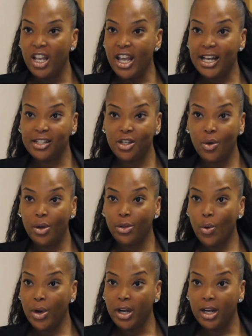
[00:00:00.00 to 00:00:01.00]
He has no
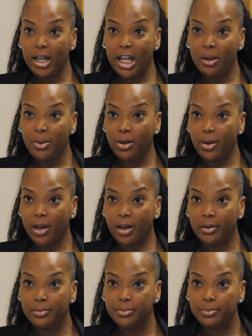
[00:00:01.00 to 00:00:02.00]
authority to keep you
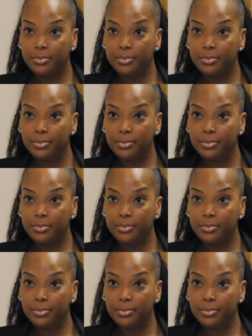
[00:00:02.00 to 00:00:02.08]
here.